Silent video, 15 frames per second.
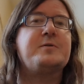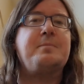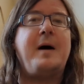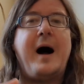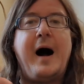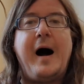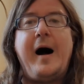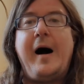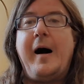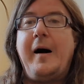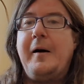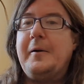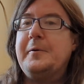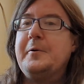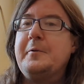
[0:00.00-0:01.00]
with
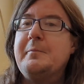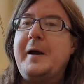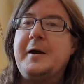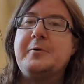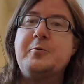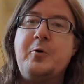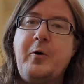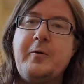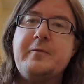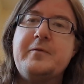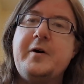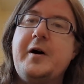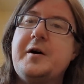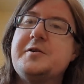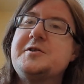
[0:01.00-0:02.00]
power and who made
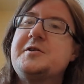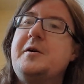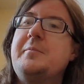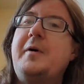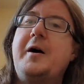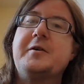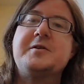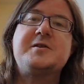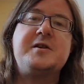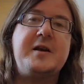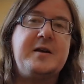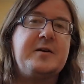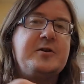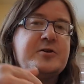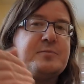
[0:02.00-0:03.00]
converts amongst the
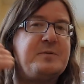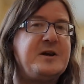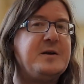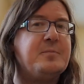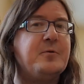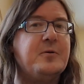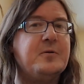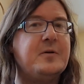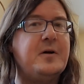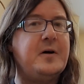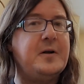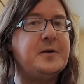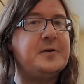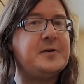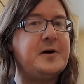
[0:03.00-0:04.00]
English people
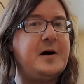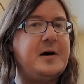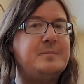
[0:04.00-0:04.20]
and